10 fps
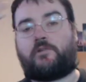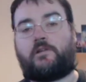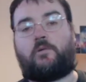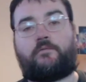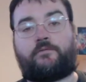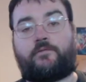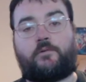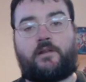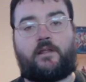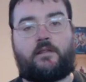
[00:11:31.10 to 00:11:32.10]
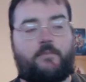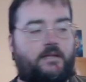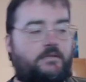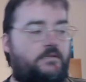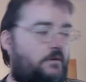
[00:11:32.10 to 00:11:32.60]
low on food and other
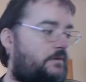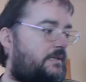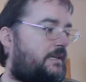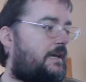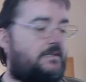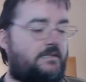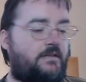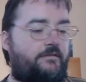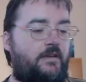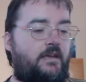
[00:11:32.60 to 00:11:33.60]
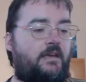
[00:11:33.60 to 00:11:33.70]
bits, so it was a case of